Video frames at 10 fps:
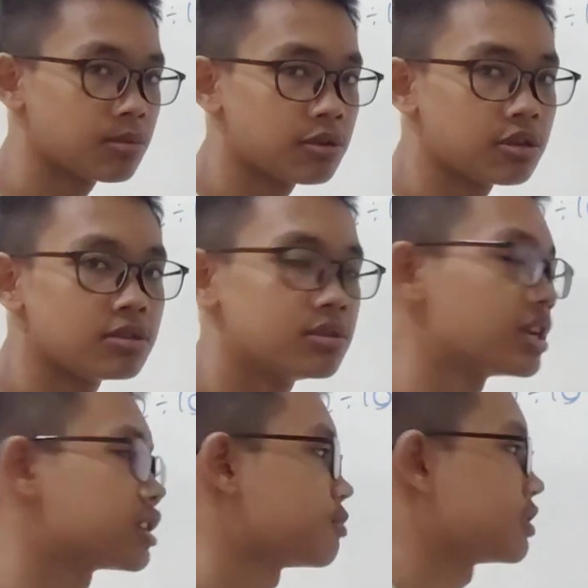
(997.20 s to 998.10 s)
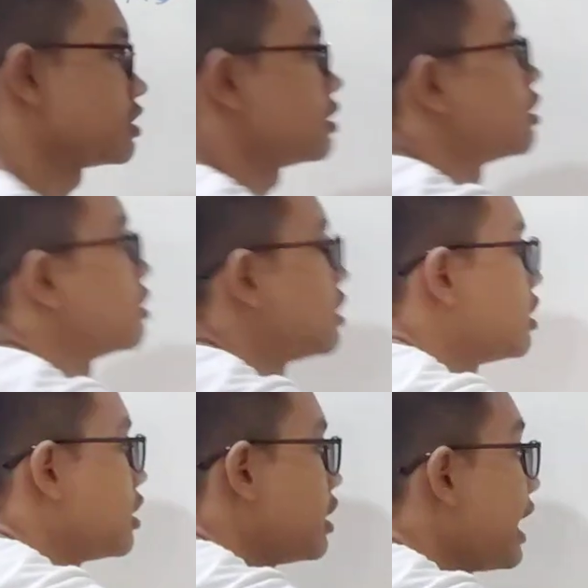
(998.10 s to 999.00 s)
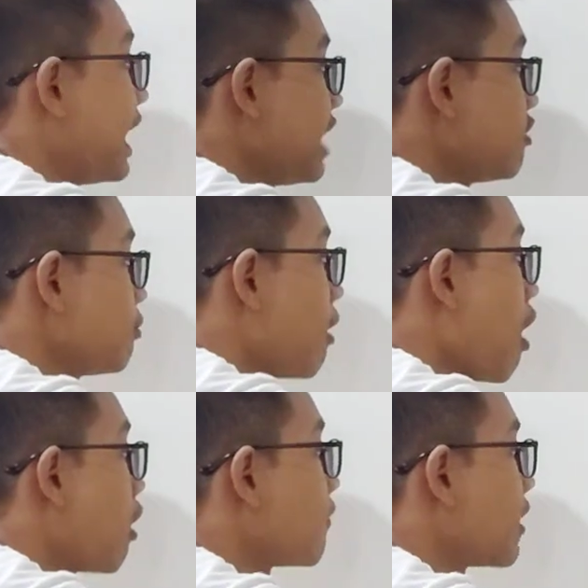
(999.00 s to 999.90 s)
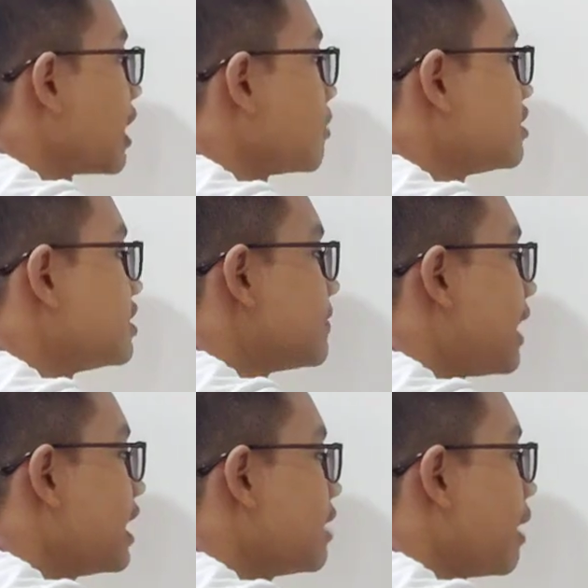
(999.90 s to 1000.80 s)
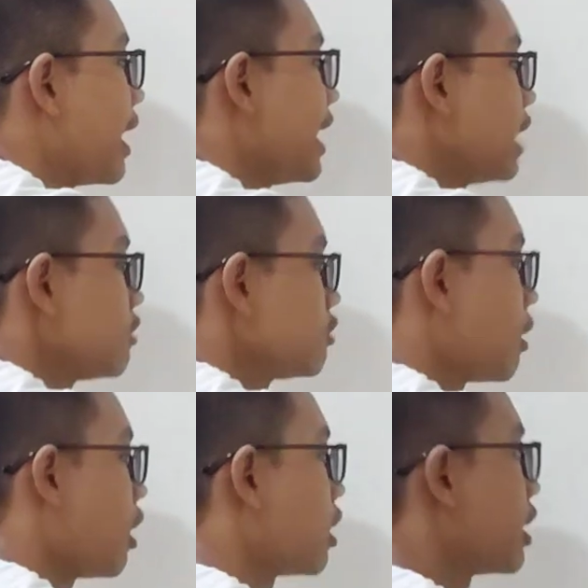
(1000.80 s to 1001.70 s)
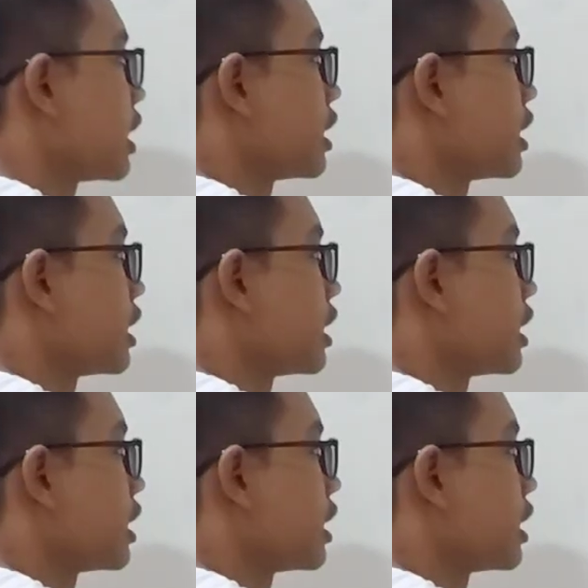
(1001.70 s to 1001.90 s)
what I'm gonna do next, because a to the power of n divided by a to the power of